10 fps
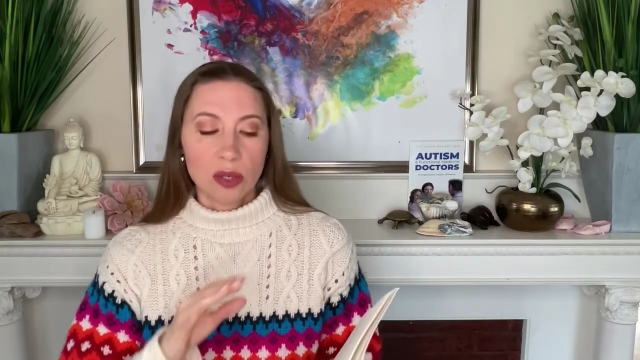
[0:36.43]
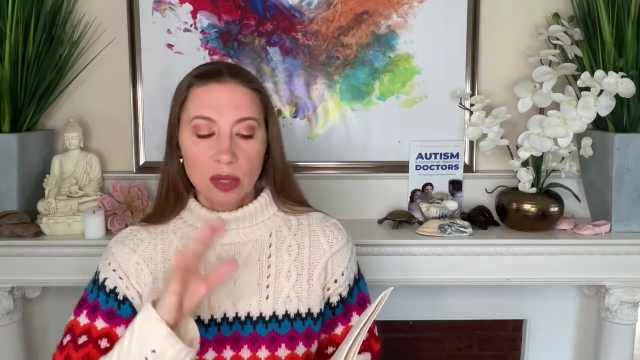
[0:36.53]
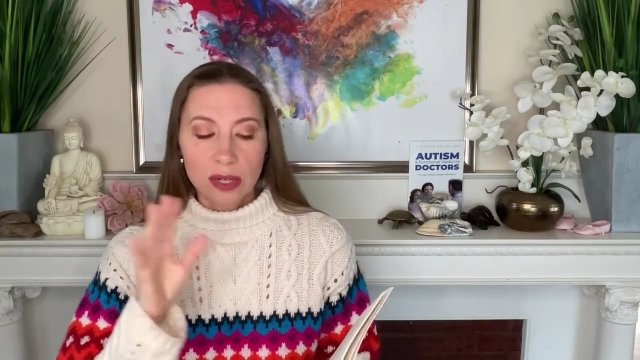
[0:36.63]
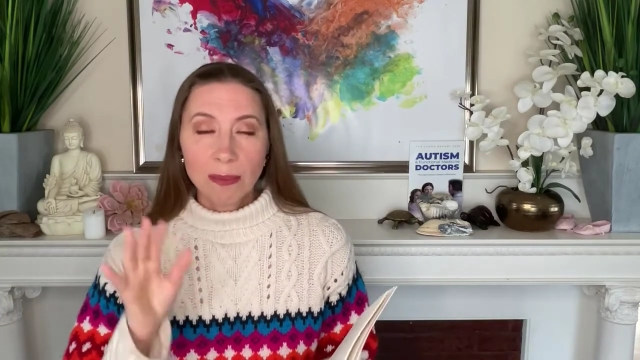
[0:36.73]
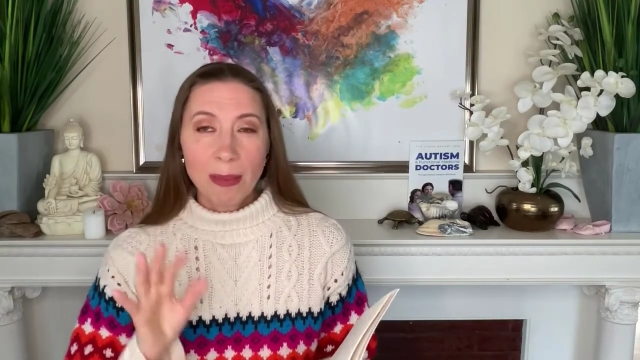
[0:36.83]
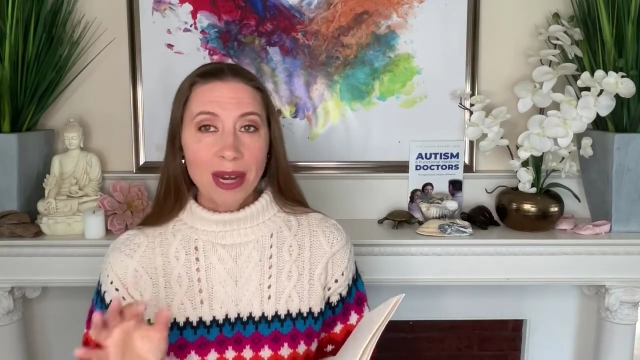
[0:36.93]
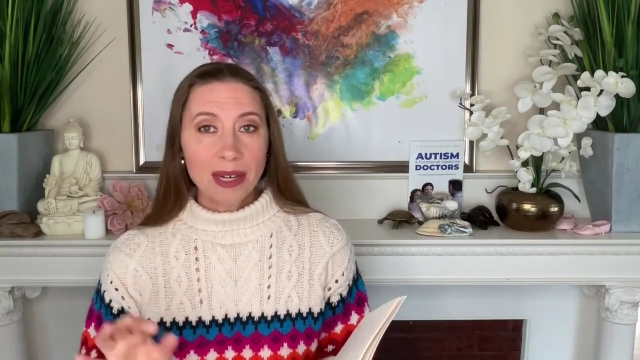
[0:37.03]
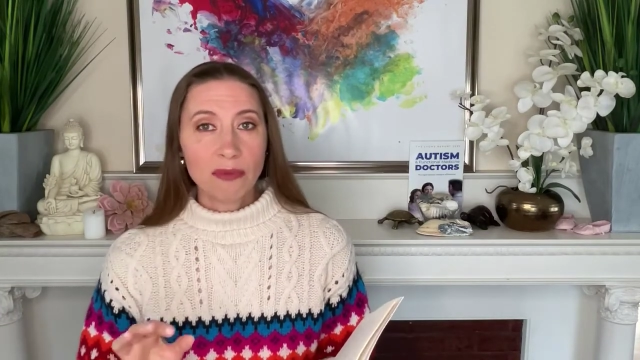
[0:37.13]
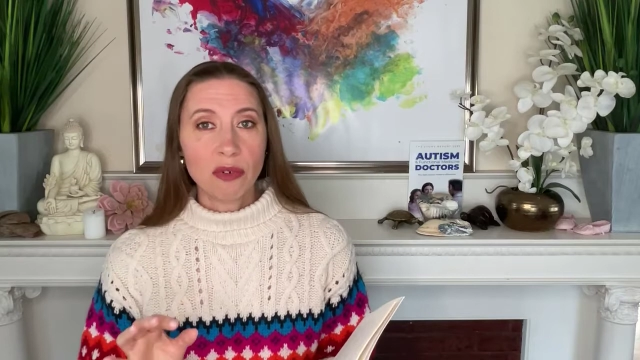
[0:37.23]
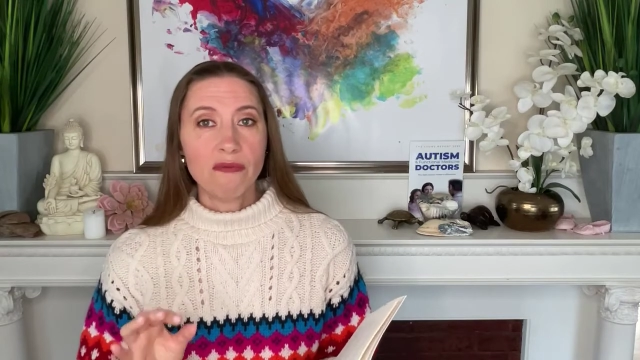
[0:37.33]
So there's many
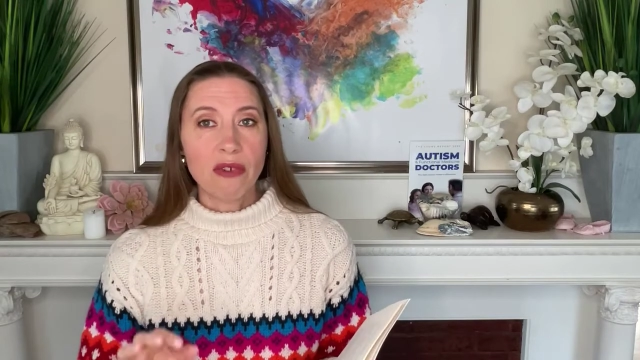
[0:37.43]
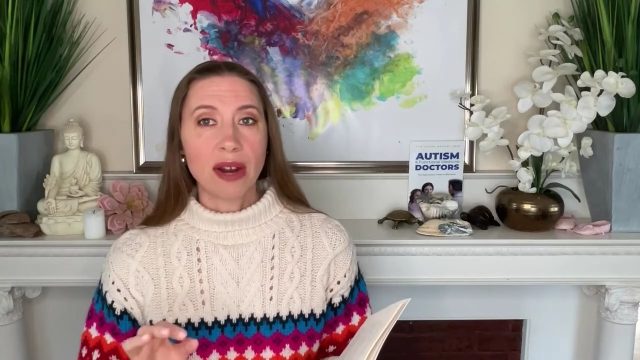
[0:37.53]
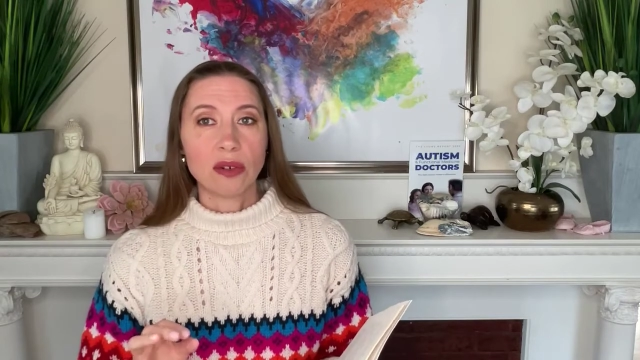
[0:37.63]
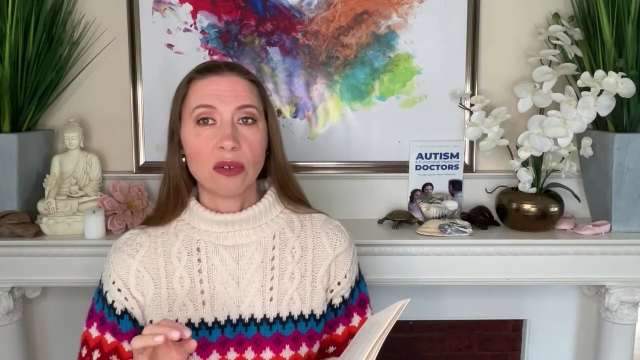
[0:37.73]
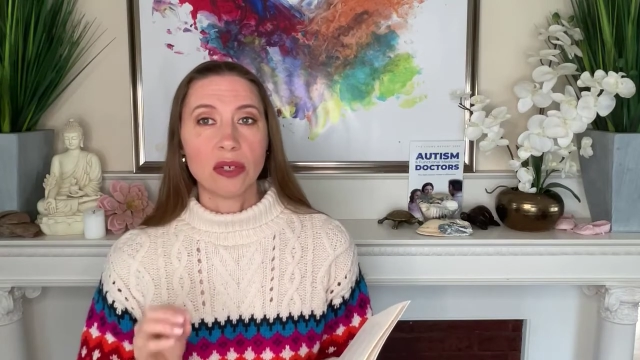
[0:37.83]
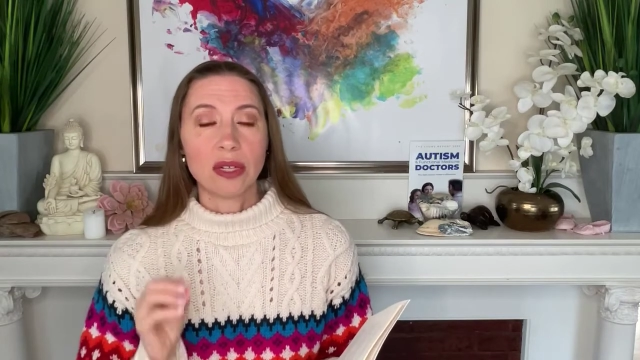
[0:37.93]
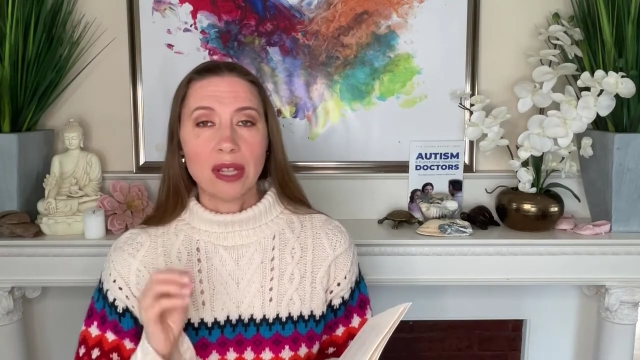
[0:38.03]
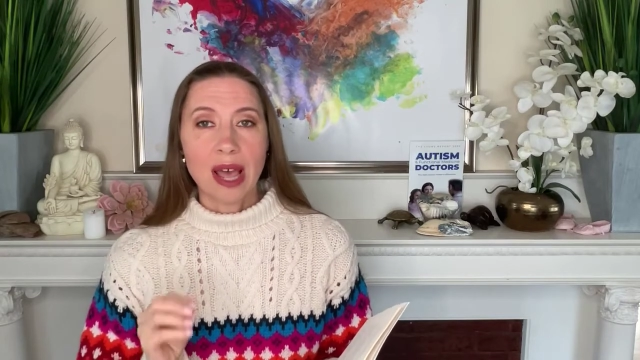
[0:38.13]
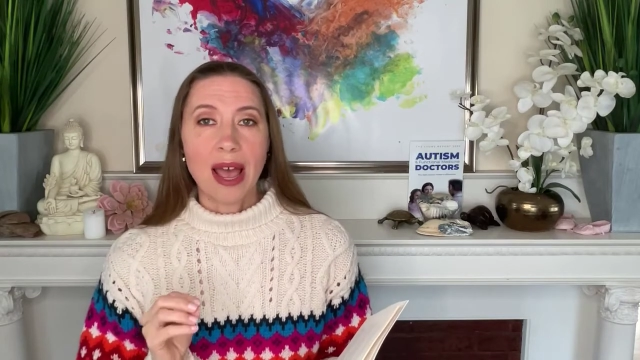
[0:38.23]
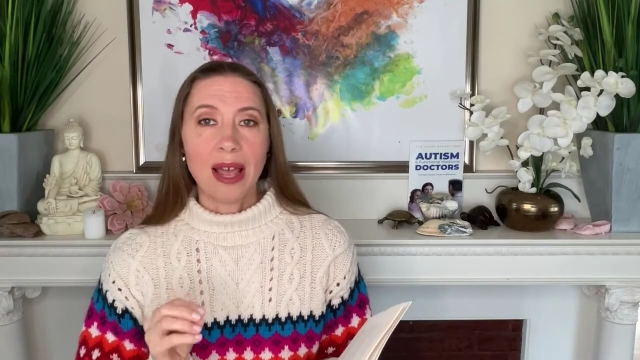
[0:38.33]
different factors
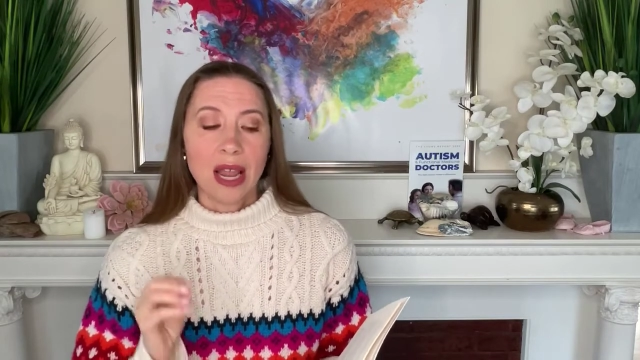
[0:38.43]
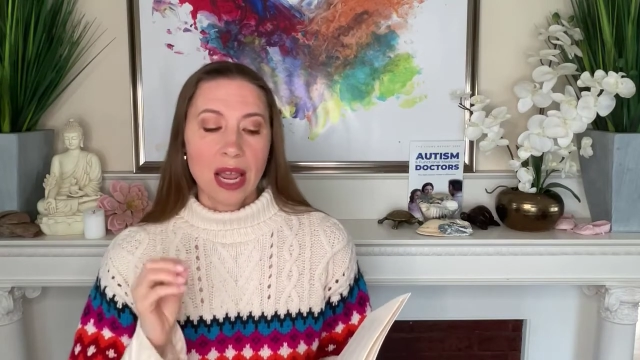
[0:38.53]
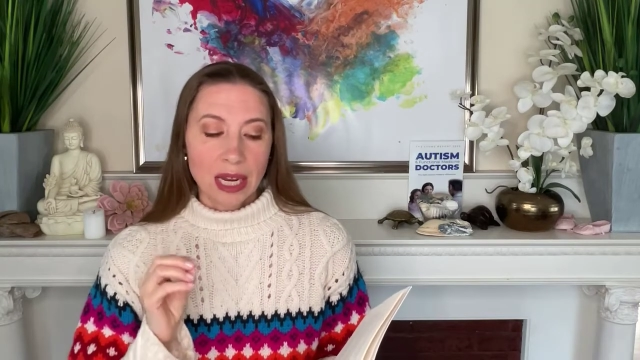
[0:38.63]
that